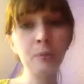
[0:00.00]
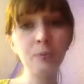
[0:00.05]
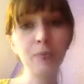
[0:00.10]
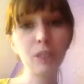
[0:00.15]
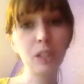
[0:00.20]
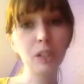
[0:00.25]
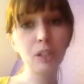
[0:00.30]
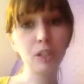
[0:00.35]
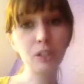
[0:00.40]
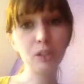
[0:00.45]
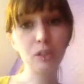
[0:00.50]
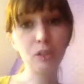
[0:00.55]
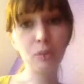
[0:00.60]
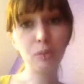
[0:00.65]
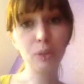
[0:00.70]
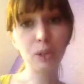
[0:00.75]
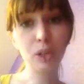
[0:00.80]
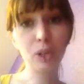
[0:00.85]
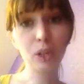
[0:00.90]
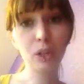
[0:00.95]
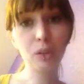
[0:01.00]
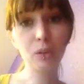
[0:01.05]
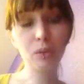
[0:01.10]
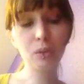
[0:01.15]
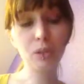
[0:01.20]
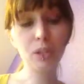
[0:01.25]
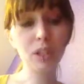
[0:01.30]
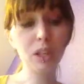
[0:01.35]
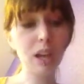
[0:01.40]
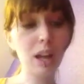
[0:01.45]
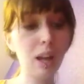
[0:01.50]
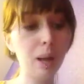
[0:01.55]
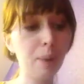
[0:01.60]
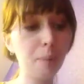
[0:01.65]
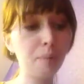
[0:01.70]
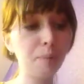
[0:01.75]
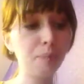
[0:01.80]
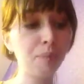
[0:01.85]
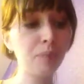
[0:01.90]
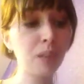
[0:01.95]
They look super cute.
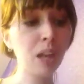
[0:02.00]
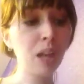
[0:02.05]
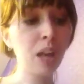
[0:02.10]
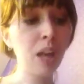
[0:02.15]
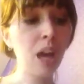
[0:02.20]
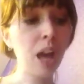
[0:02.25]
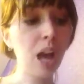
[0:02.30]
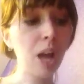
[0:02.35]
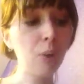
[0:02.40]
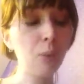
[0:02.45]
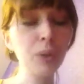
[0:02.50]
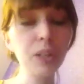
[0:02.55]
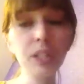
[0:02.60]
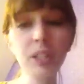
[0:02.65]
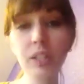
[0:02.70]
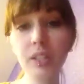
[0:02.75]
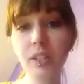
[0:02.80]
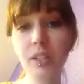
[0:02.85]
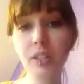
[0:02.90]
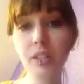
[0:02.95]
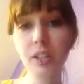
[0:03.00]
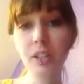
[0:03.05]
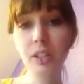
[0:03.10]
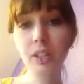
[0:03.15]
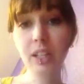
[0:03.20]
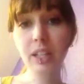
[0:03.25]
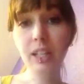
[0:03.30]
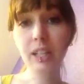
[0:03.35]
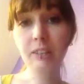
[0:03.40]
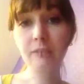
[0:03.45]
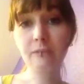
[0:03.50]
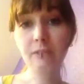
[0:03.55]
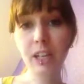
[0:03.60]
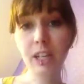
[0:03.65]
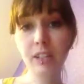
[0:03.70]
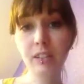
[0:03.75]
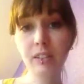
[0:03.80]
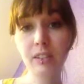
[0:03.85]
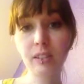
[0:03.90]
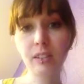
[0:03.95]
I wouldn't necessarily
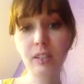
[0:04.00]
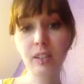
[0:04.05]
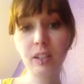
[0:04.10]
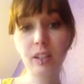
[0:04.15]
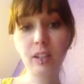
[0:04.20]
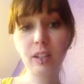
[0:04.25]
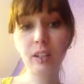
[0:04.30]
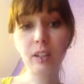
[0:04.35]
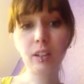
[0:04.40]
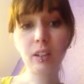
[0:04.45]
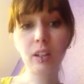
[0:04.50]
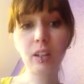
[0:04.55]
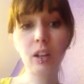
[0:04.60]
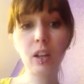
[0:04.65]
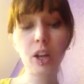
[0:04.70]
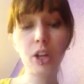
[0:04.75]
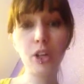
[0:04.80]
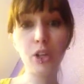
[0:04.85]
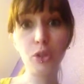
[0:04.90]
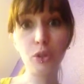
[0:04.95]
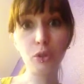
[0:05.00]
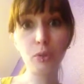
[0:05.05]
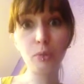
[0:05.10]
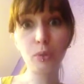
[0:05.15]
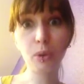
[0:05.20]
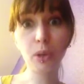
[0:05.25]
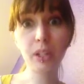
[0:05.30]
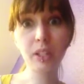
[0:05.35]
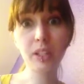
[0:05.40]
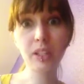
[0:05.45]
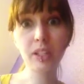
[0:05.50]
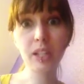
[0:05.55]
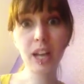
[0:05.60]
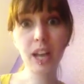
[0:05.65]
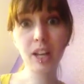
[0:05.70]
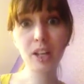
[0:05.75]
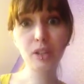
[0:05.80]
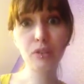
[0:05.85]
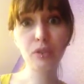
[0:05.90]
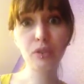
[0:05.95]
invest in a newborn
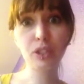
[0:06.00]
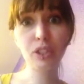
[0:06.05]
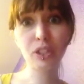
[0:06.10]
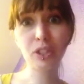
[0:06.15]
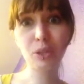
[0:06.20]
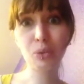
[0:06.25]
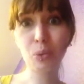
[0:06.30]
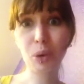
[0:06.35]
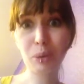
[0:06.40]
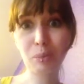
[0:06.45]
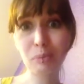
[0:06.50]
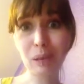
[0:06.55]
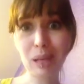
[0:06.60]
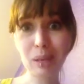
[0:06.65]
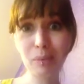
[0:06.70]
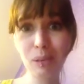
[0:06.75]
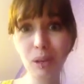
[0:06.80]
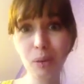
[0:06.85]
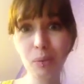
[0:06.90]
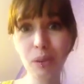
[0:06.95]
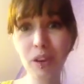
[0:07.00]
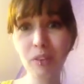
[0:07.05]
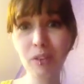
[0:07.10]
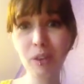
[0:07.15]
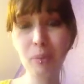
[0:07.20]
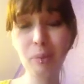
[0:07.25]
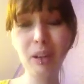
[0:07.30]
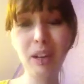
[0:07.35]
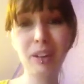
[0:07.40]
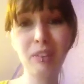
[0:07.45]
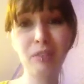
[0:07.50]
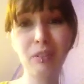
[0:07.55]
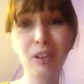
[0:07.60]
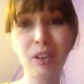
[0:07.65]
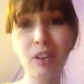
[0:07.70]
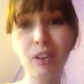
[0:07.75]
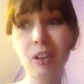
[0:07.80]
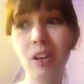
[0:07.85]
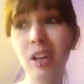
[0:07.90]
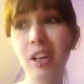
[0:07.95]
stash for just one baby or whatever, but I
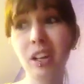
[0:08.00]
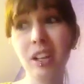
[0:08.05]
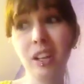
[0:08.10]
figure,